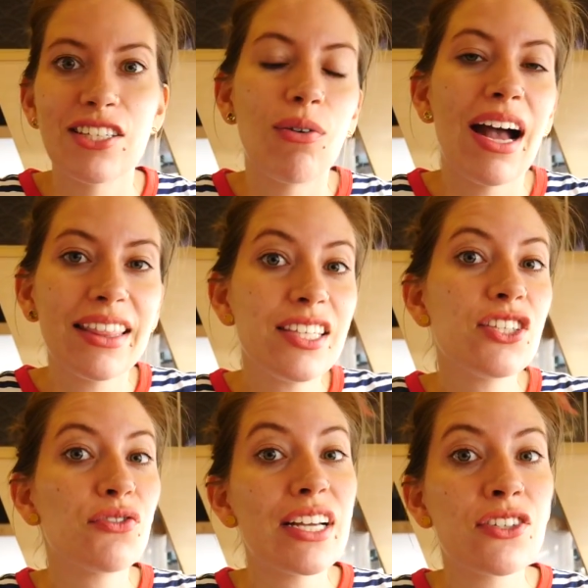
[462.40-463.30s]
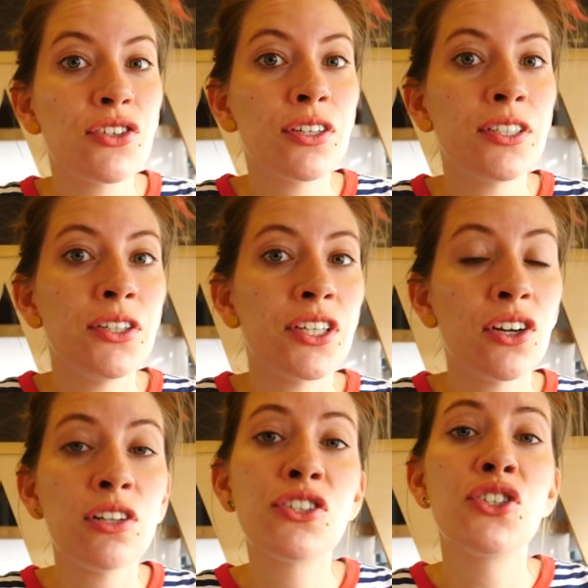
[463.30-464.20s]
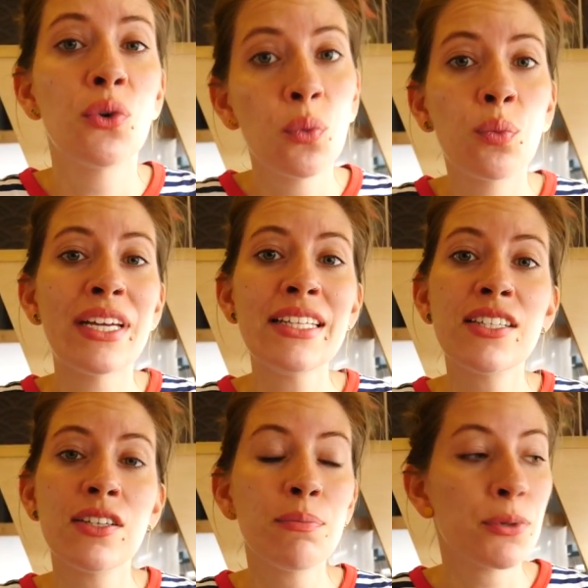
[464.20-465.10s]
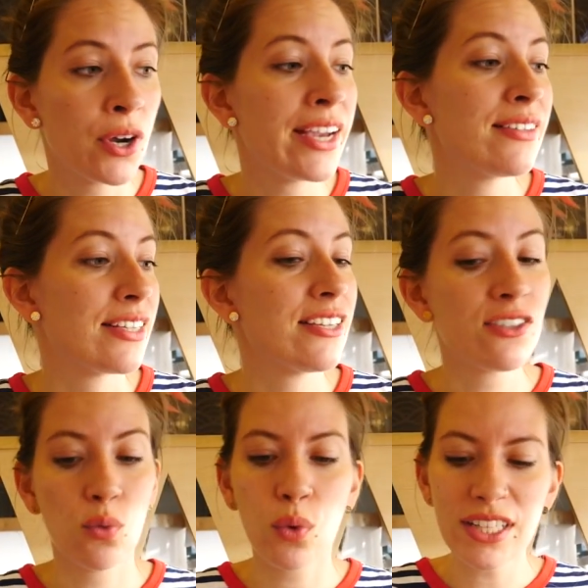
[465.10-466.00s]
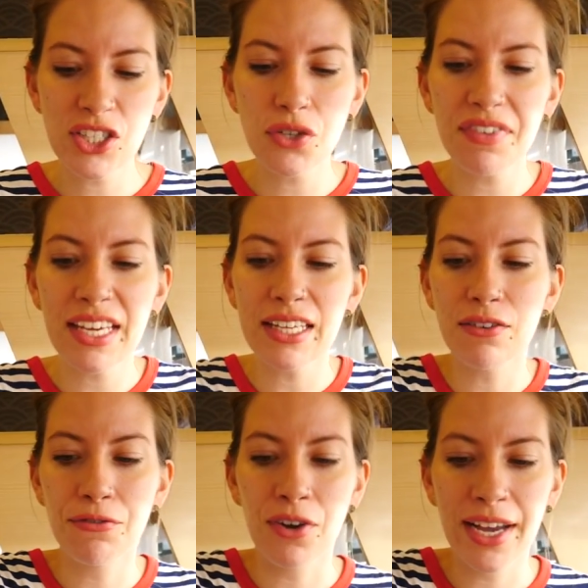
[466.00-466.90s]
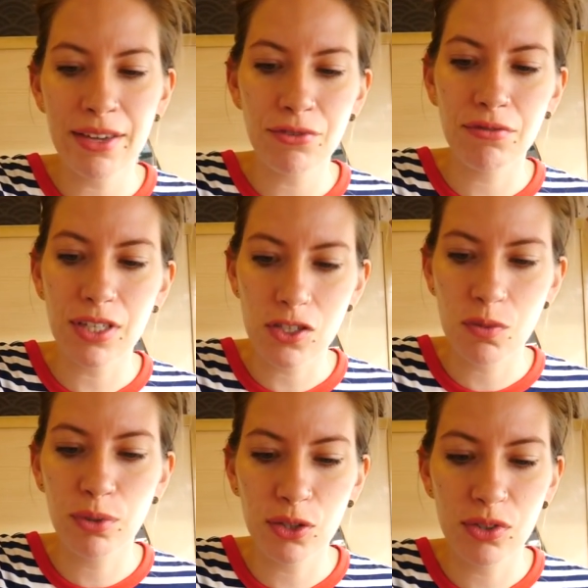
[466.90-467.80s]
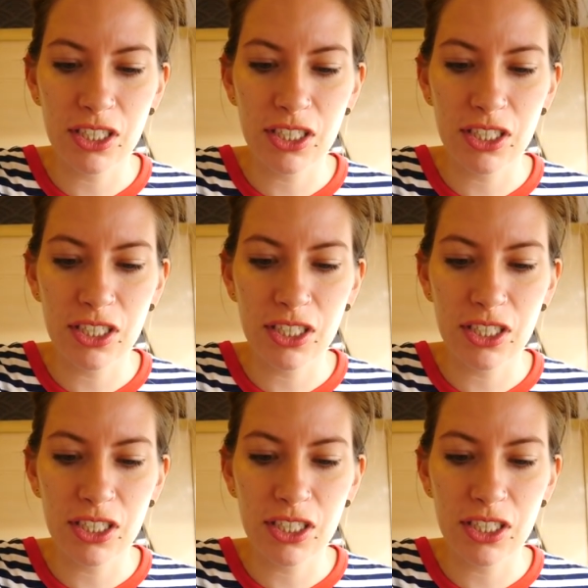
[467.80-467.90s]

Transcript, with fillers: So at this restaurant, you can also win some prizes once you've eaten 5 of these blue